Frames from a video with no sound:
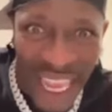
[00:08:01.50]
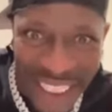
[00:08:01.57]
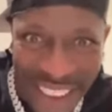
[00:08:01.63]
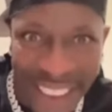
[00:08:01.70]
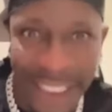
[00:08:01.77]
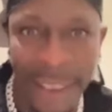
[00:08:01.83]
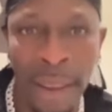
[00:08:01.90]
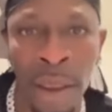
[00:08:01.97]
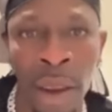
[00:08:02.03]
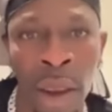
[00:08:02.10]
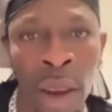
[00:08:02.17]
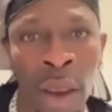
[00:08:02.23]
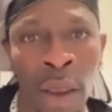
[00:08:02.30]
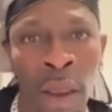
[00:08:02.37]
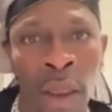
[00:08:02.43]
Mahama
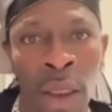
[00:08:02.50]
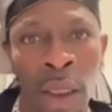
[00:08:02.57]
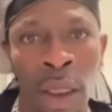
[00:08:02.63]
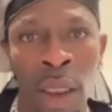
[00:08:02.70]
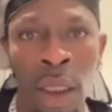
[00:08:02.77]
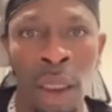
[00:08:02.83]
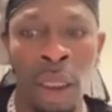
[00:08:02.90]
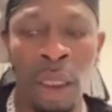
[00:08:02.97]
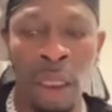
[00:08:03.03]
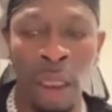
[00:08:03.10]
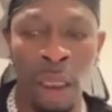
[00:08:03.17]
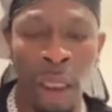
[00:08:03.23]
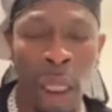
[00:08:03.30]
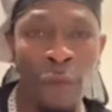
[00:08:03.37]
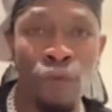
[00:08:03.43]
quietly.
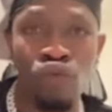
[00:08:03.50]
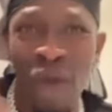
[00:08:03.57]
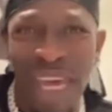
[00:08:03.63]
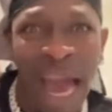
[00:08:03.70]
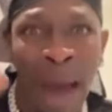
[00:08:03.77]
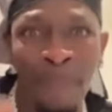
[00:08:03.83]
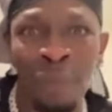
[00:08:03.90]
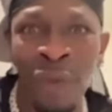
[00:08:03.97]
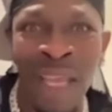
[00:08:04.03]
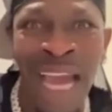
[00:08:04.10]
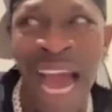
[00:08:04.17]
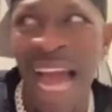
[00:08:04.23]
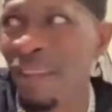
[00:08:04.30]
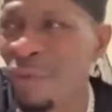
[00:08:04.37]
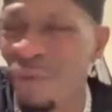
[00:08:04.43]
If you
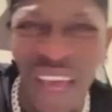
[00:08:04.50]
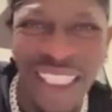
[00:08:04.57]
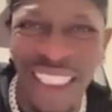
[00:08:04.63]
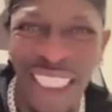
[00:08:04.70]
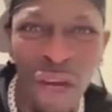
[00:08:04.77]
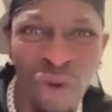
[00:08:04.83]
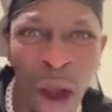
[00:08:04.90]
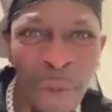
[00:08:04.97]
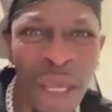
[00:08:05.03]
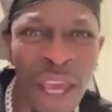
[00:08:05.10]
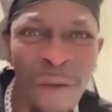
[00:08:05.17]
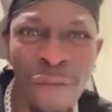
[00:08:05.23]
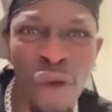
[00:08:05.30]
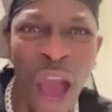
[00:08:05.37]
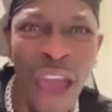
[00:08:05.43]
wake up at 1st
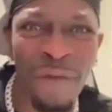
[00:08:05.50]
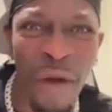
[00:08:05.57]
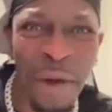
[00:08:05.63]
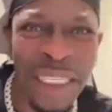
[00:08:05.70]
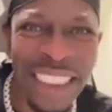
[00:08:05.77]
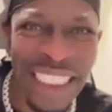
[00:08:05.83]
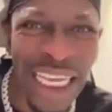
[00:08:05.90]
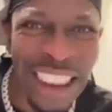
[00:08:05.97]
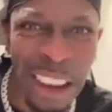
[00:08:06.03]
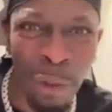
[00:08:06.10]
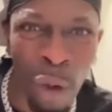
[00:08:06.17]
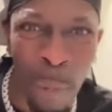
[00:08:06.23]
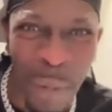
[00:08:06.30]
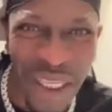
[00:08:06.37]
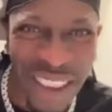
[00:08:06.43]
January, if you are a
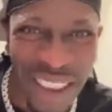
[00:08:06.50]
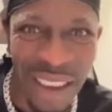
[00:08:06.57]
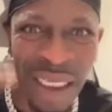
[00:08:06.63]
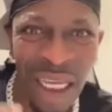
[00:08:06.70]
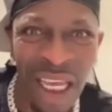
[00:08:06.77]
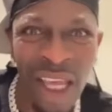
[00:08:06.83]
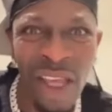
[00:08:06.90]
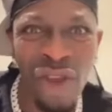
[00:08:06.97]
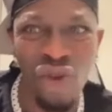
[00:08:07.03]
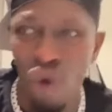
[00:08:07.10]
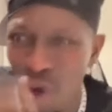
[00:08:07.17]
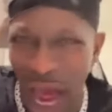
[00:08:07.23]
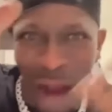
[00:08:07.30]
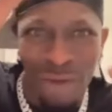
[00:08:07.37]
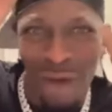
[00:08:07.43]
very sensible person,
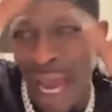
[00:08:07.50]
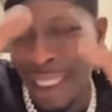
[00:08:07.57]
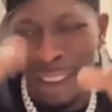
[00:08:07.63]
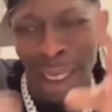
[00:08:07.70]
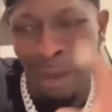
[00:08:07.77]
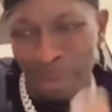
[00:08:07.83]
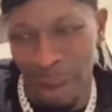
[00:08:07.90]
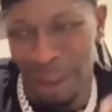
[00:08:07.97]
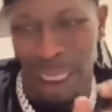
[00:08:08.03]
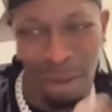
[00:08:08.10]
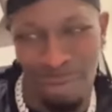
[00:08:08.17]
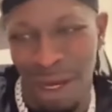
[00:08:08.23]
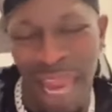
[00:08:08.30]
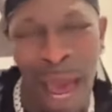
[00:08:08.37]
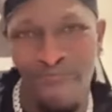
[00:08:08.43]
you can't
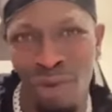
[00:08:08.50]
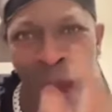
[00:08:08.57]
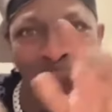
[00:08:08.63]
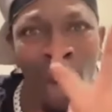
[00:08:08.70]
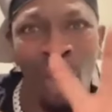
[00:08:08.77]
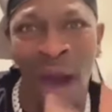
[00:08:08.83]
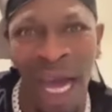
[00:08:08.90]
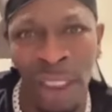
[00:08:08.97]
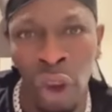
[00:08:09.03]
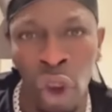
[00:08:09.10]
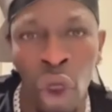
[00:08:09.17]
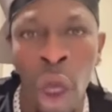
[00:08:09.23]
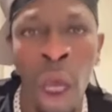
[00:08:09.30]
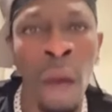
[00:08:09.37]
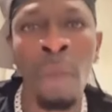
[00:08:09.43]
write, Mr. Dina,
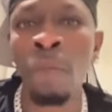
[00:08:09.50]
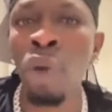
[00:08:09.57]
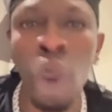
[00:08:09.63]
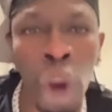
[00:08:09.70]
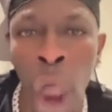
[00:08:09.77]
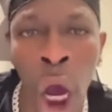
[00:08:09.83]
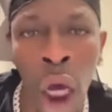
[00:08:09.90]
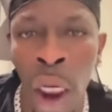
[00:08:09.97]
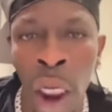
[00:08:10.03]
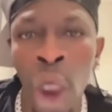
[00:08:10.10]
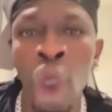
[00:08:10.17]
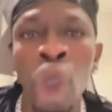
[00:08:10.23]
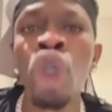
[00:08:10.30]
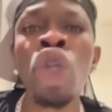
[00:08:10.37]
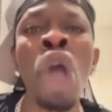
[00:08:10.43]
I will hunt you.
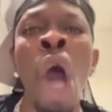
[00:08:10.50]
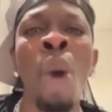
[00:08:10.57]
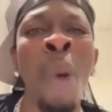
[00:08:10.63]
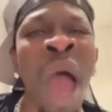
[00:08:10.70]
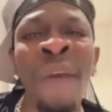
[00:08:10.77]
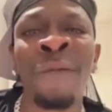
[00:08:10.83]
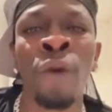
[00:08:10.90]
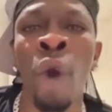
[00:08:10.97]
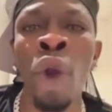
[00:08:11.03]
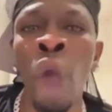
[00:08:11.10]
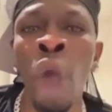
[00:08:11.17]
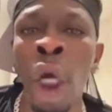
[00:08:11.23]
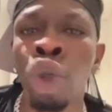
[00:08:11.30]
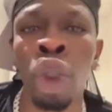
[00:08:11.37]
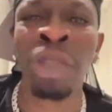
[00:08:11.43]
Good dog, your
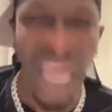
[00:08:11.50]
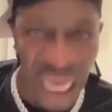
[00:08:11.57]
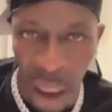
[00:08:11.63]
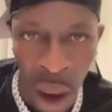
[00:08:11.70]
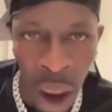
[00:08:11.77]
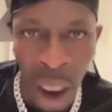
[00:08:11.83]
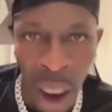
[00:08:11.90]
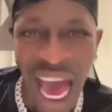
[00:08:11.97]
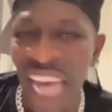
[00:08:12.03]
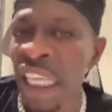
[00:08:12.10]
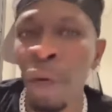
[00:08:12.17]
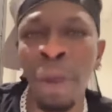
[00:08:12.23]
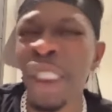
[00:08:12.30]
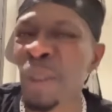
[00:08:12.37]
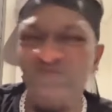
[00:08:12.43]
wife go know
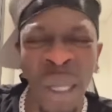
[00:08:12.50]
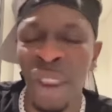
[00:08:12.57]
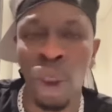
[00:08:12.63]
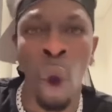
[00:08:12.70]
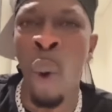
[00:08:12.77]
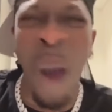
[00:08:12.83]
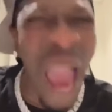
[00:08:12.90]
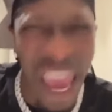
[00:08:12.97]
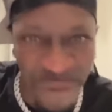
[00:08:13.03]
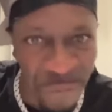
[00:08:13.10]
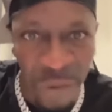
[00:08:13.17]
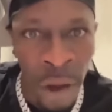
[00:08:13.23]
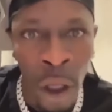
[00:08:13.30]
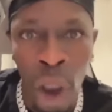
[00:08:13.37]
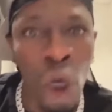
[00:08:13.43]
today. And they respect
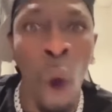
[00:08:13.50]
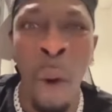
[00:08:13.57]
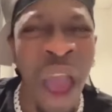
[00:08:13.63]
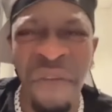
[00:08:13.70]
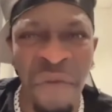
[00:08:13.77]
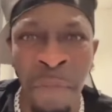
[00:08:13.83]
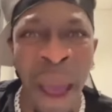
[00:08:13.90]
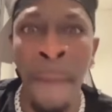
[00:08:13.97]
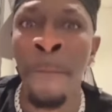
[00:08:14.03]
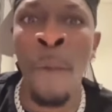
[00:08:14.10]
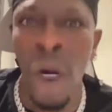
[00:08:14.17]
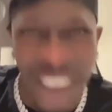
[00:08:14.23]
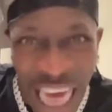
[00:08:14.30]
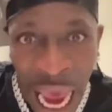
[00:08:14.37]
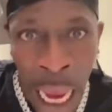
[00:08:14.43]
your wife. Your
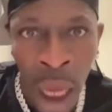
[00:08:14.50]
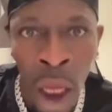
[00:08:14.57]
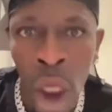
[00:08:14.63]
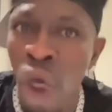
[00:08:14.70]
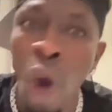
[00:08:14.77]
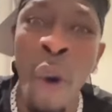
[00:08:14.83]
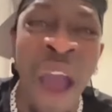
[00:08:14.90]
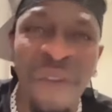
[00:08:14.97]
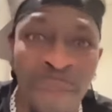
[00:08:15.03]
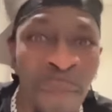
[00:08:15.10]
wife is my mother.